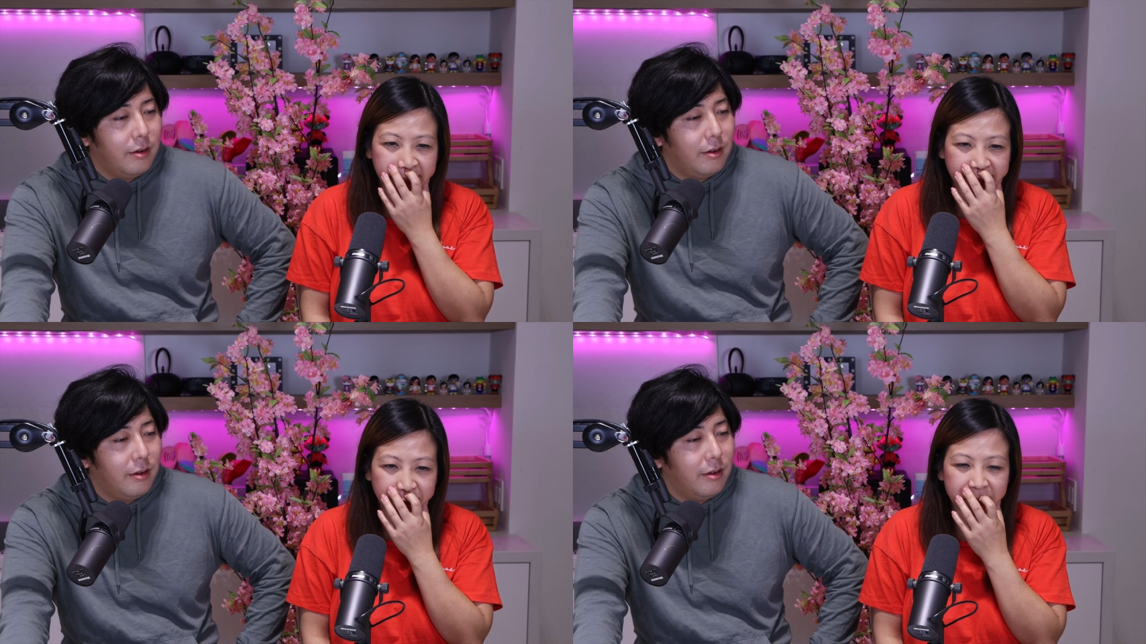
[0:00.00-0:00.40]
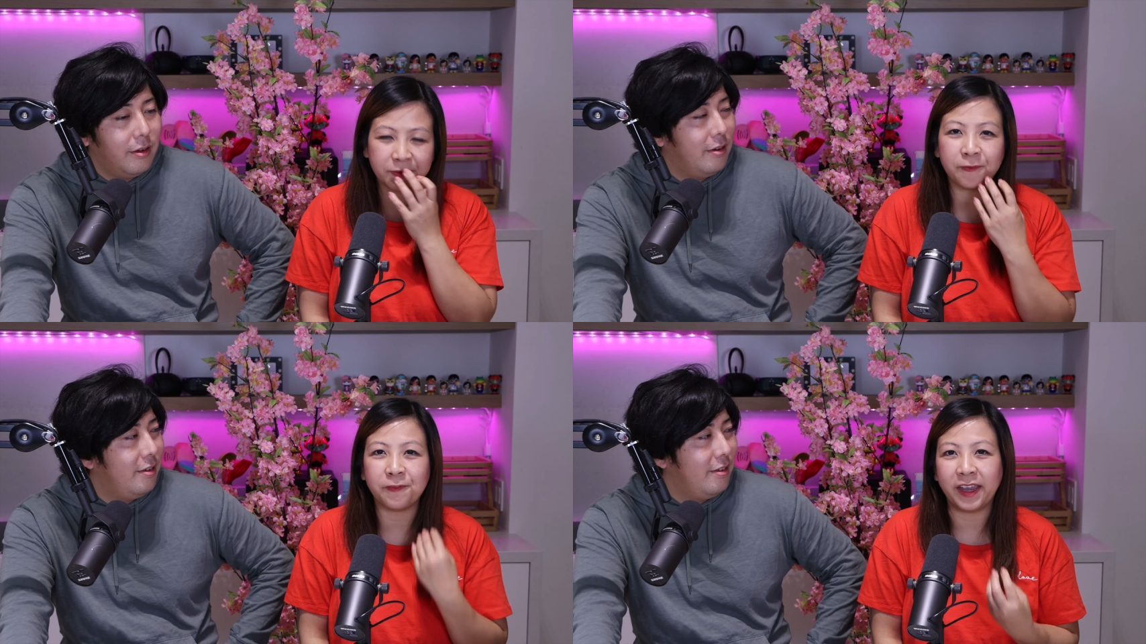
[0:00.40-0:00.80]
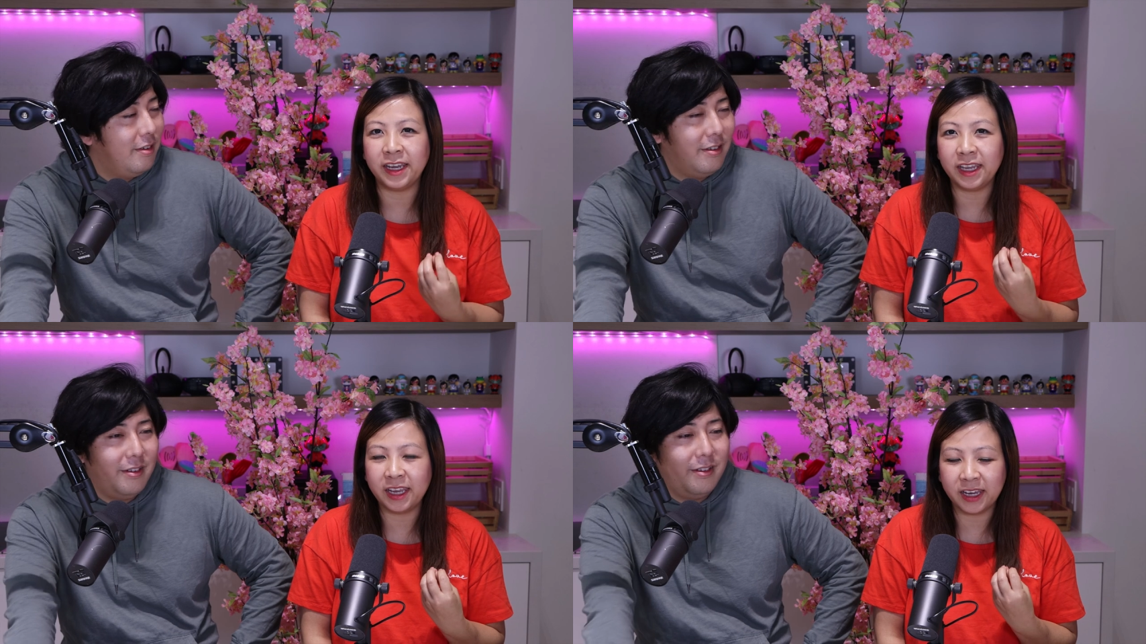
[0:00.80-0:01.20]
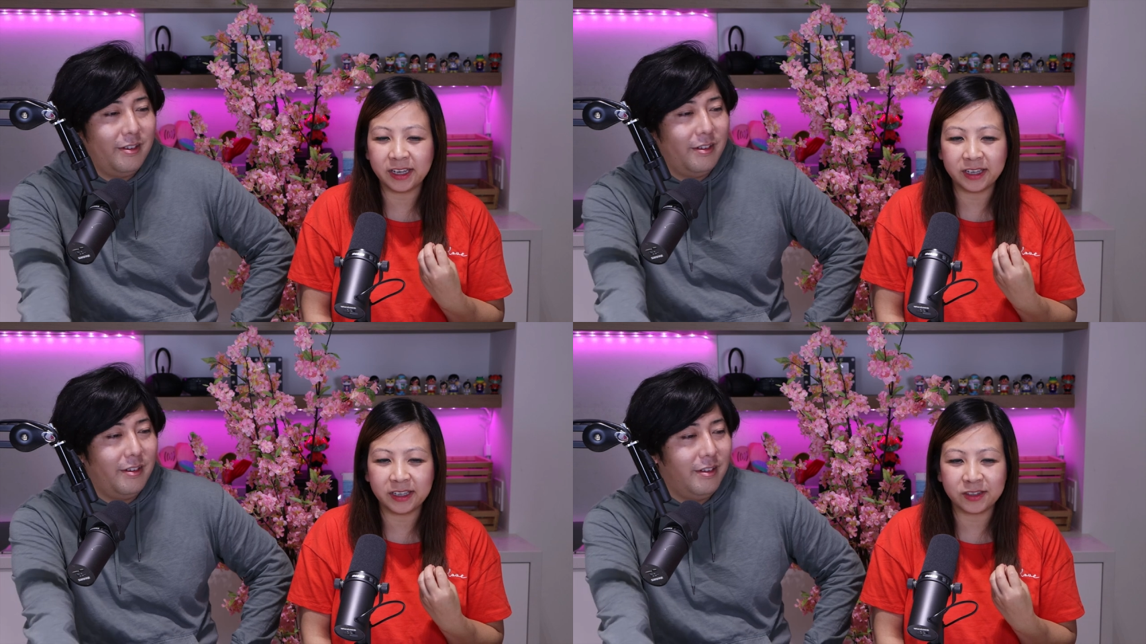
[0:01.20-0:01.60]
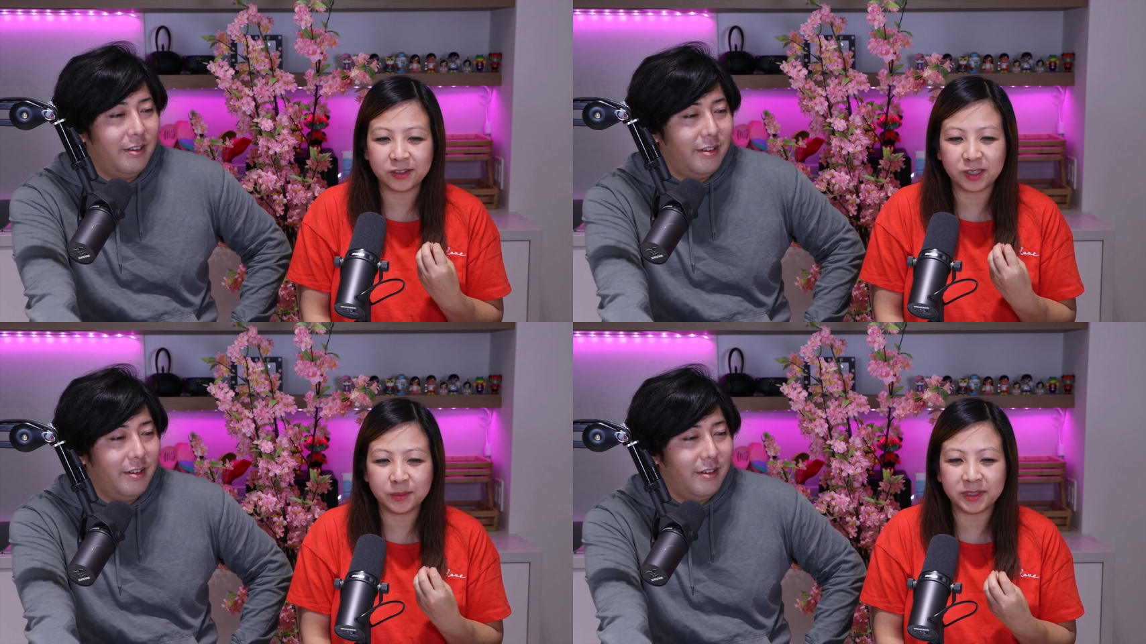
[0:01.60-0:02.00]
Speaker 1: it's not just fighting.
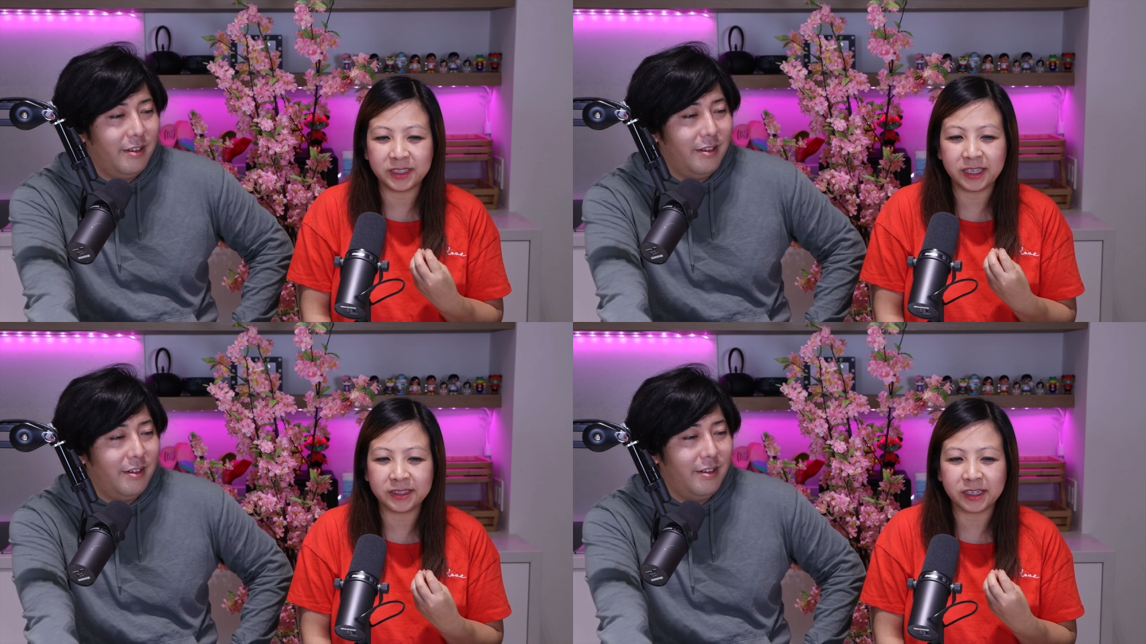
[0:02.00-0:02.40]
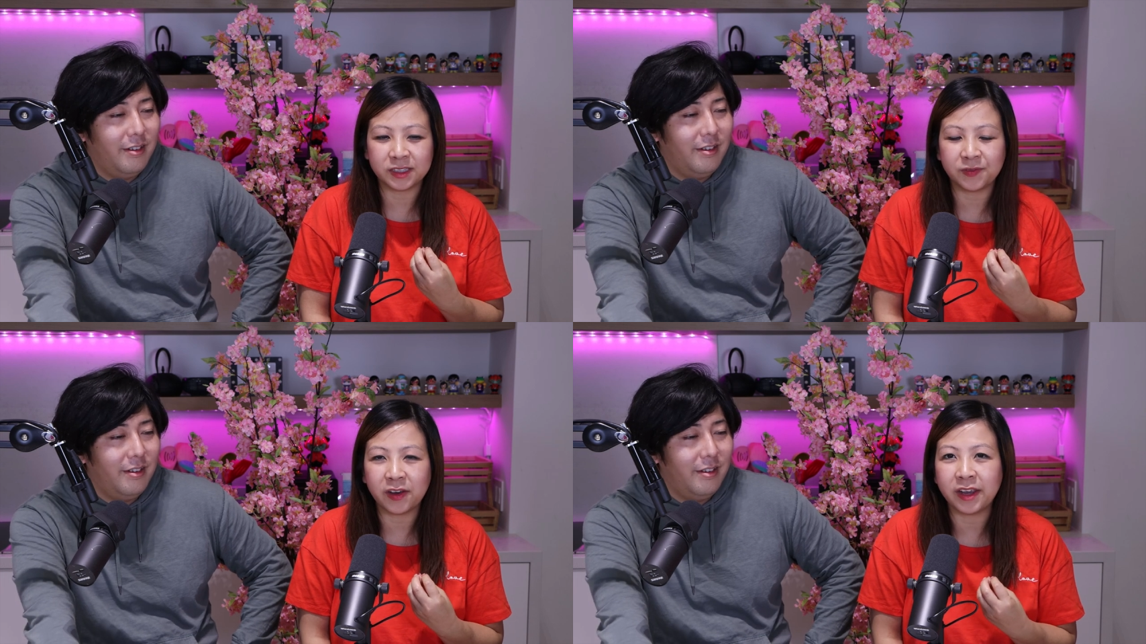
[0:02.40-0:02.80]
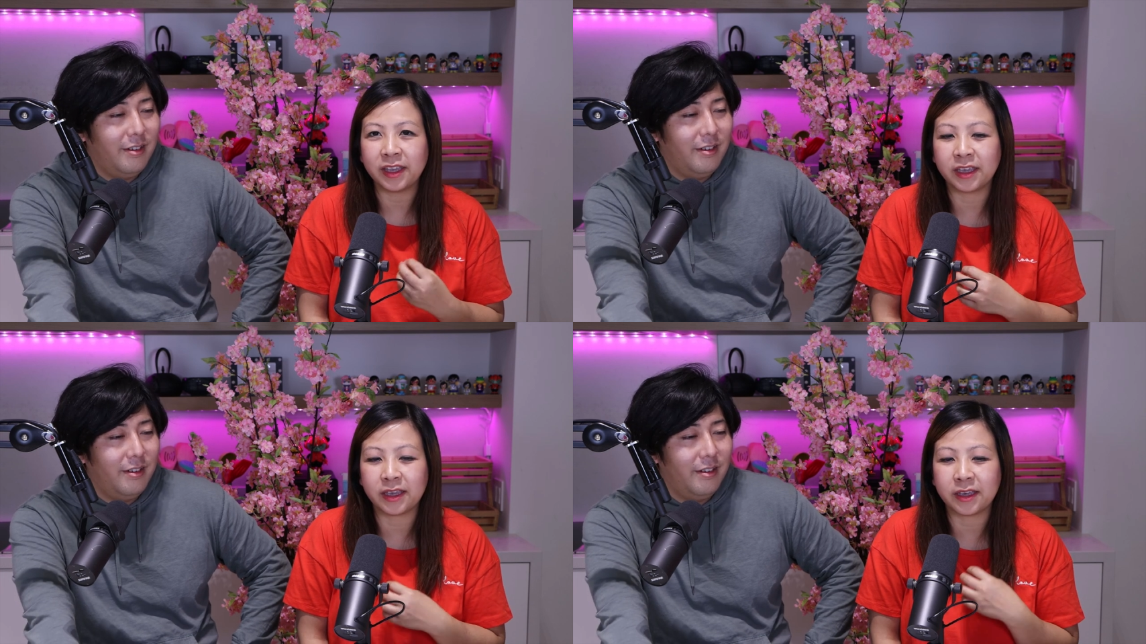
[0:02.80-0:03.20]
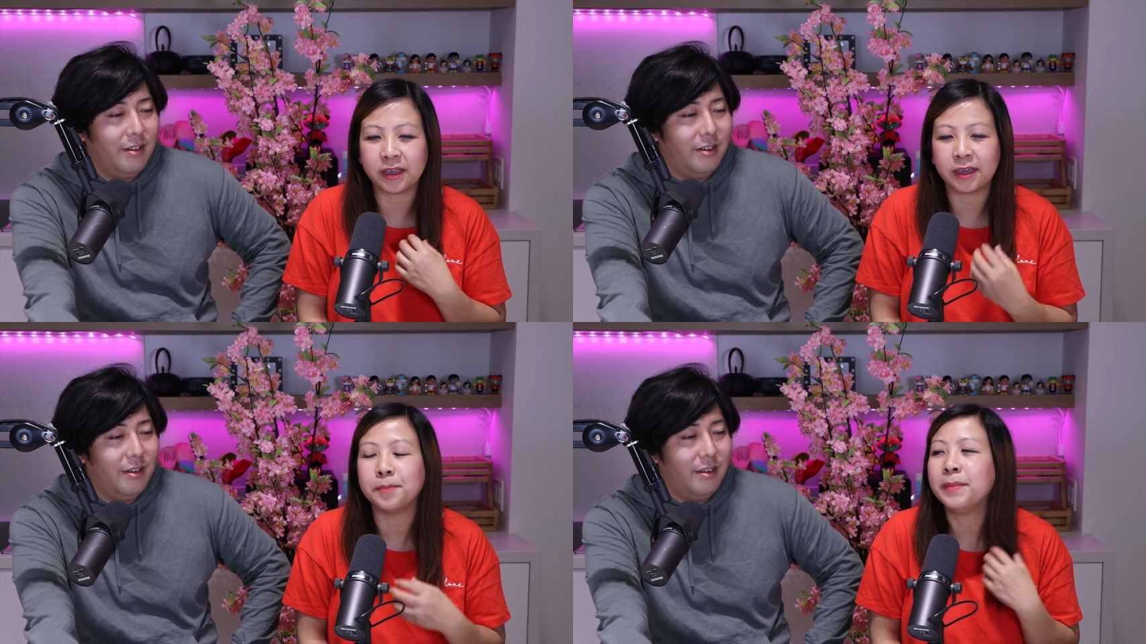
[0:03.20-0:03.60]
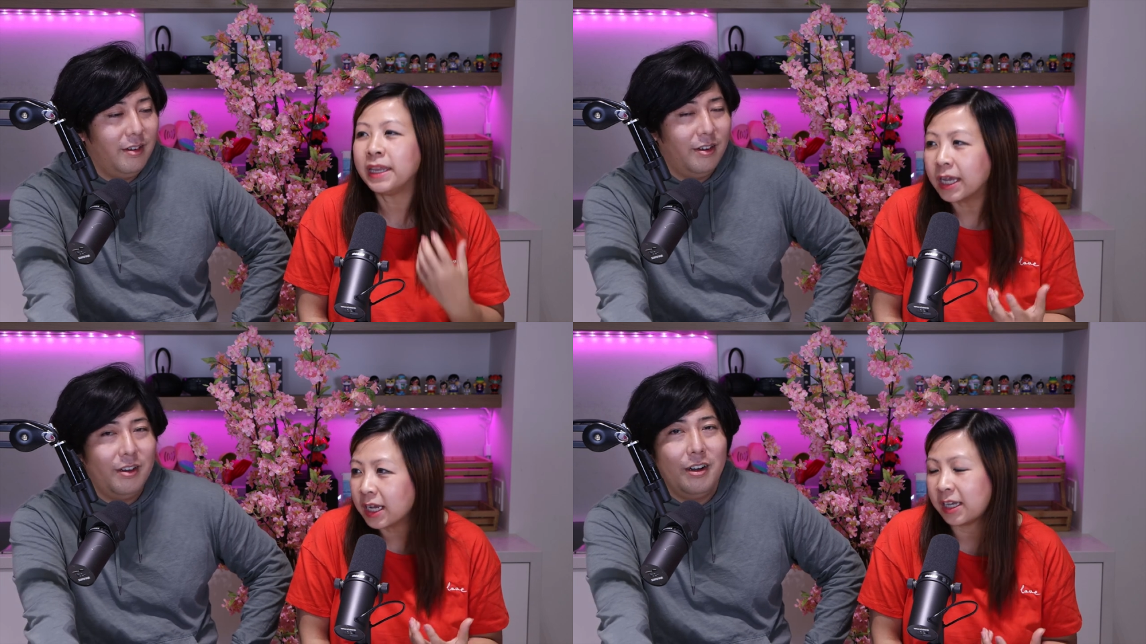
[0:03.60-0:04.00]
There's some scenes that was very
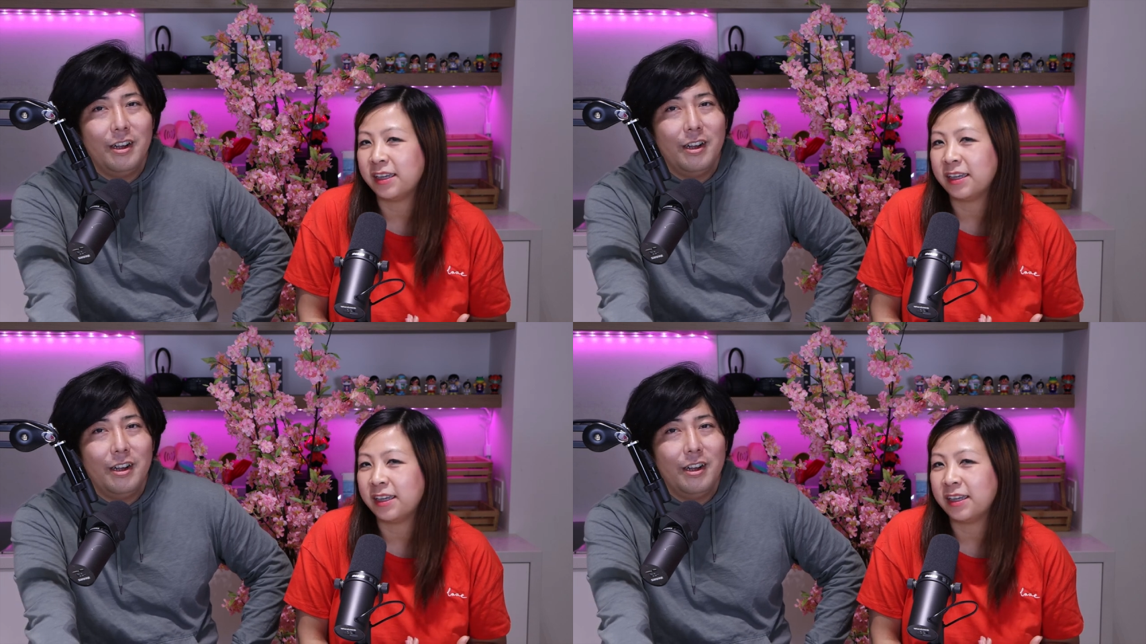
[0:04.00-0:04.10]
comedic.